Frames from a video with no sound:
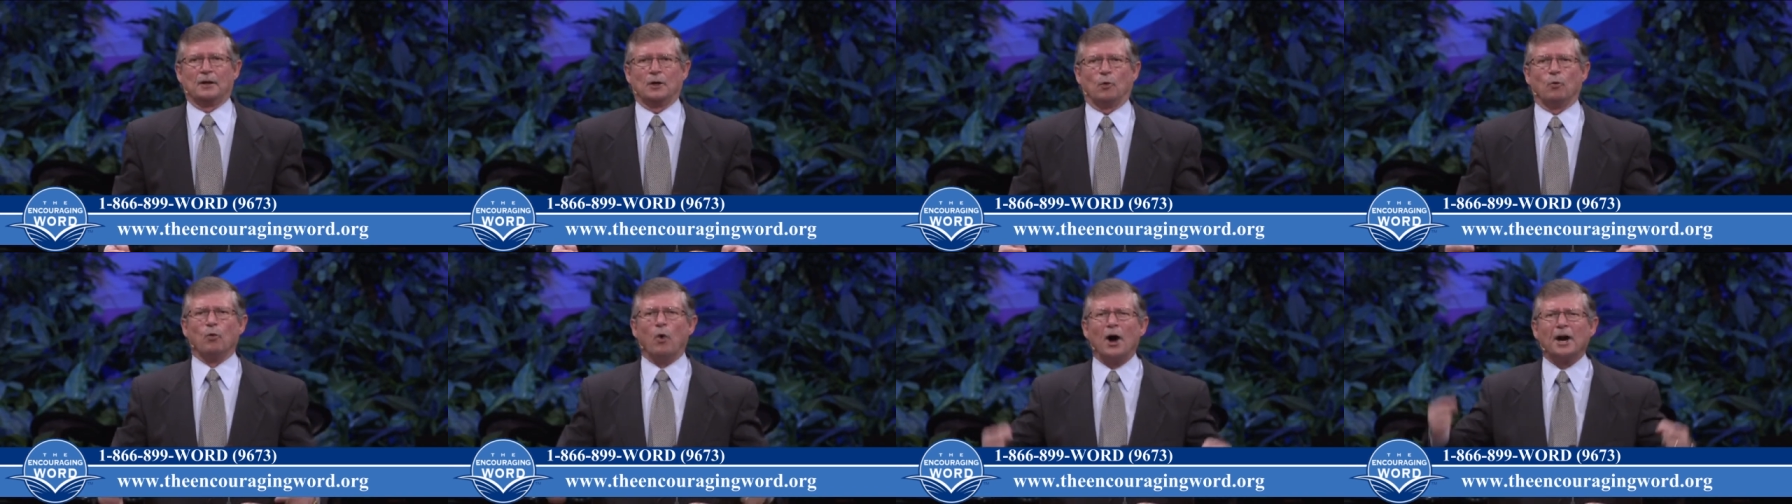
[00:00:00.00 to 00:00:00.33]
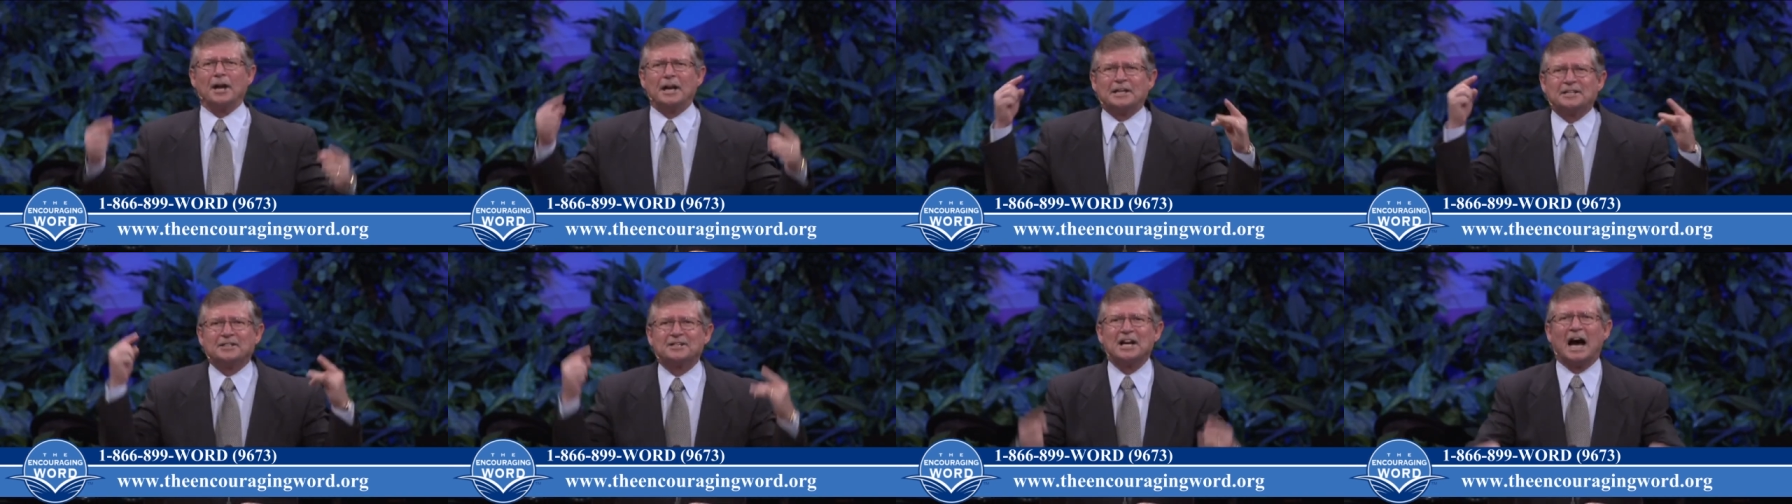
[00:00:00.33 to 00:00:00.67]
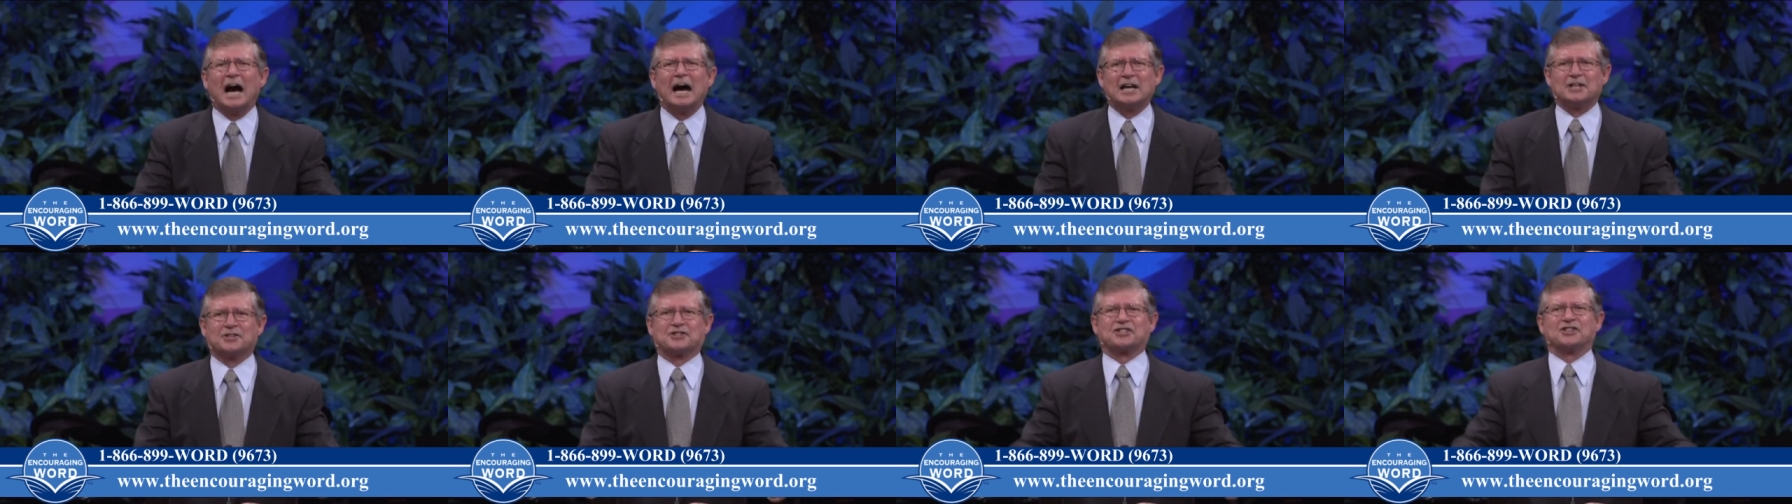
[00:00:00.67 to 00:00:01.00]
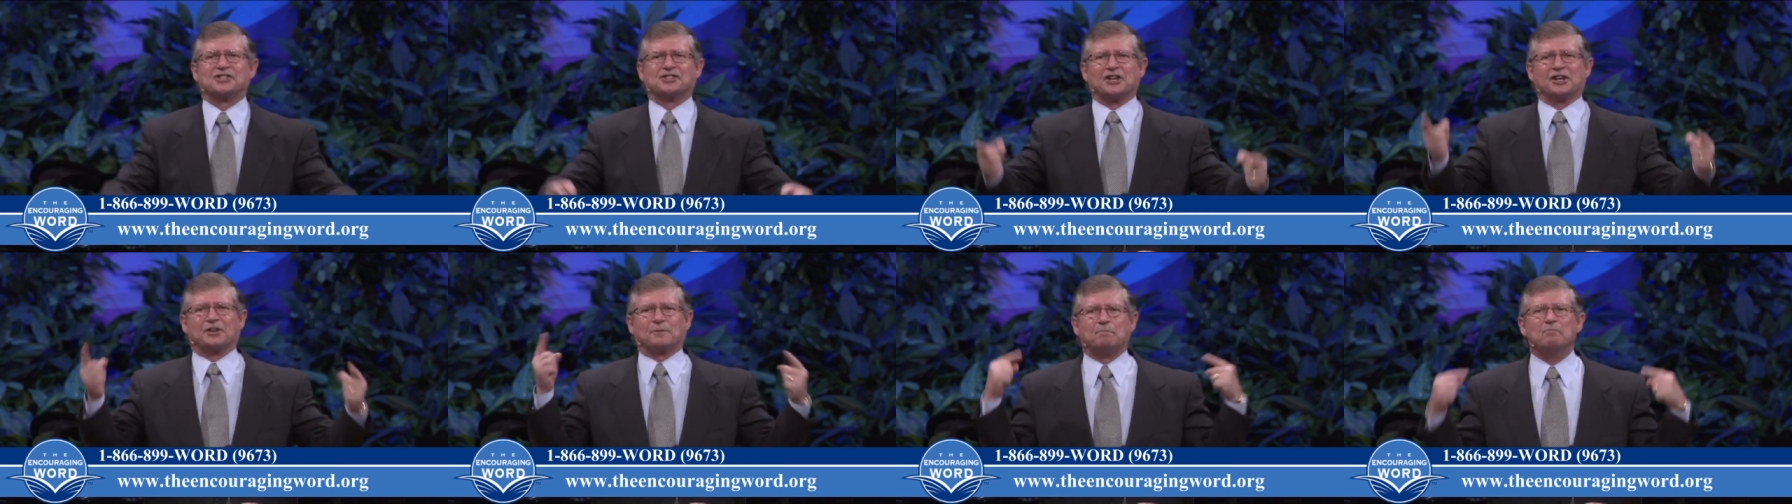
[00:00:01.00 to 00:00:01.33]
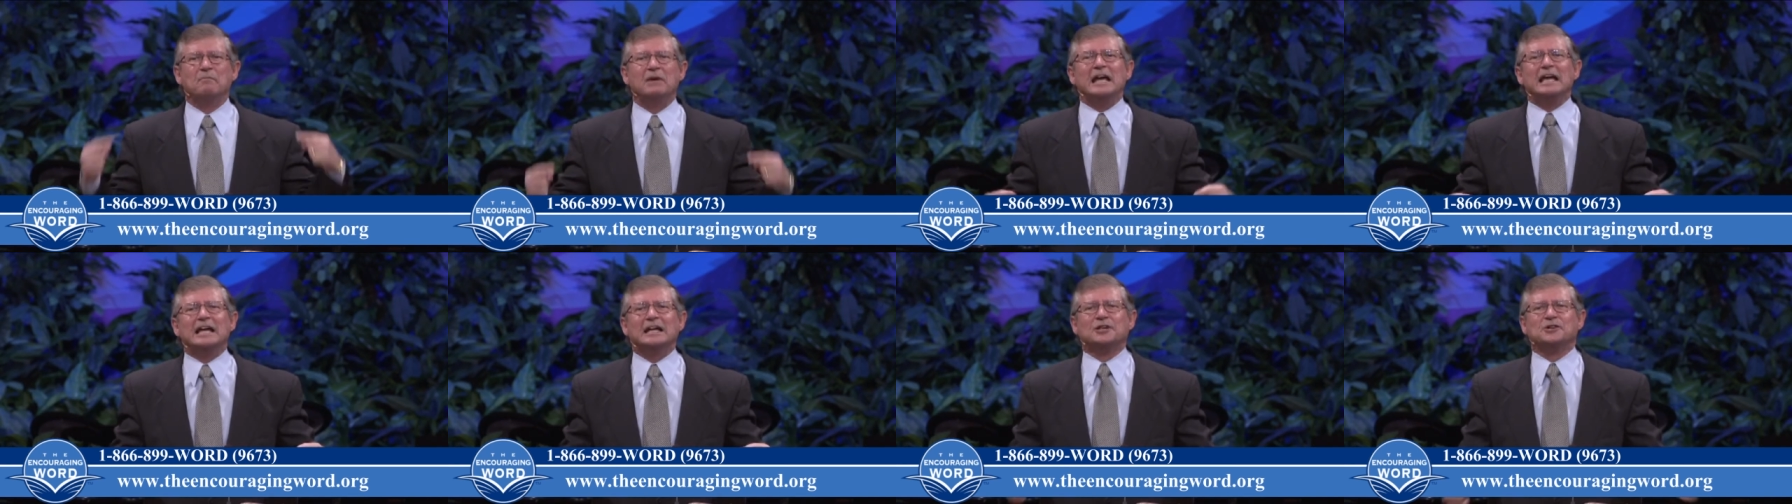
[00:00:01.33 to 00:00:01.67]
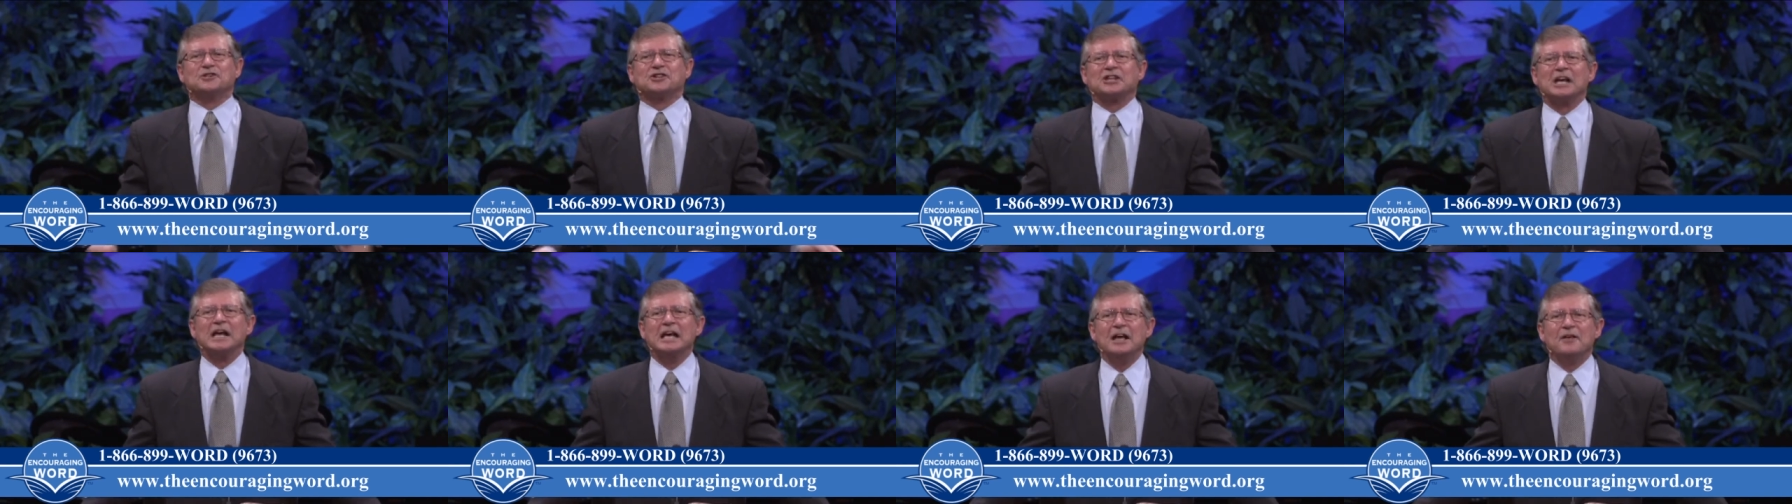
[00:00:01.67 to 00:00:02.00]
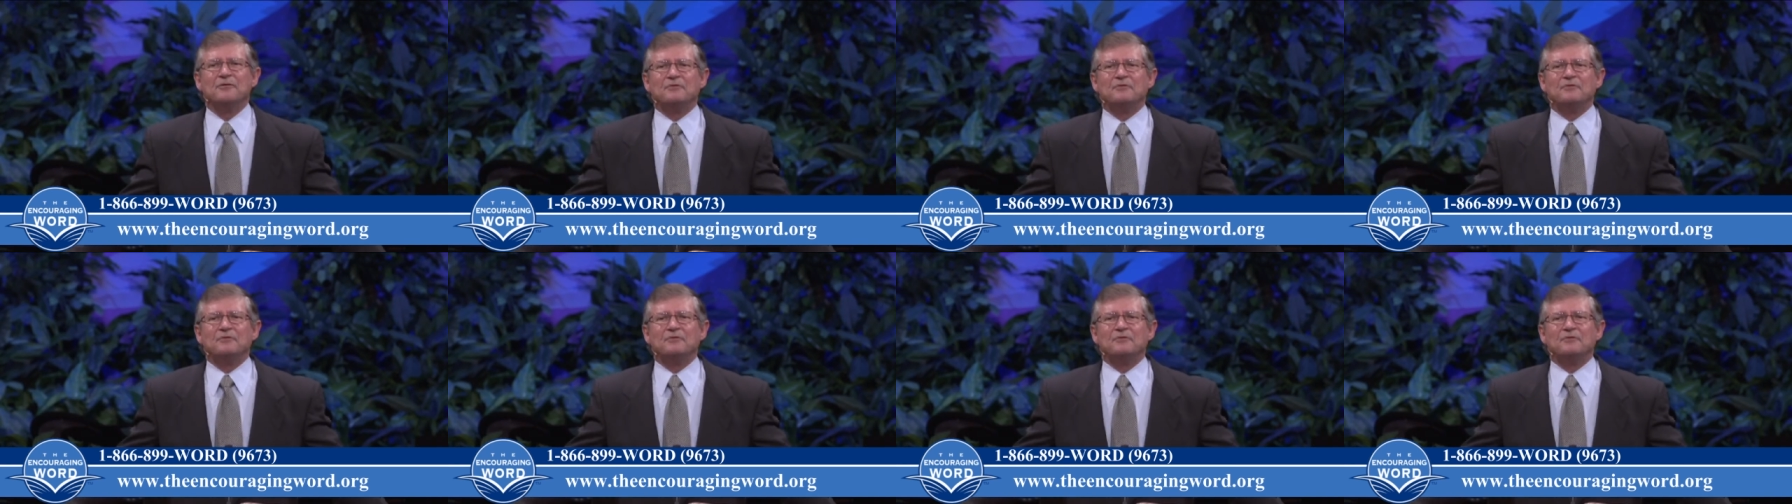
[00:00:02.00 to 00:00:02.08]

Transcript: what it does is it means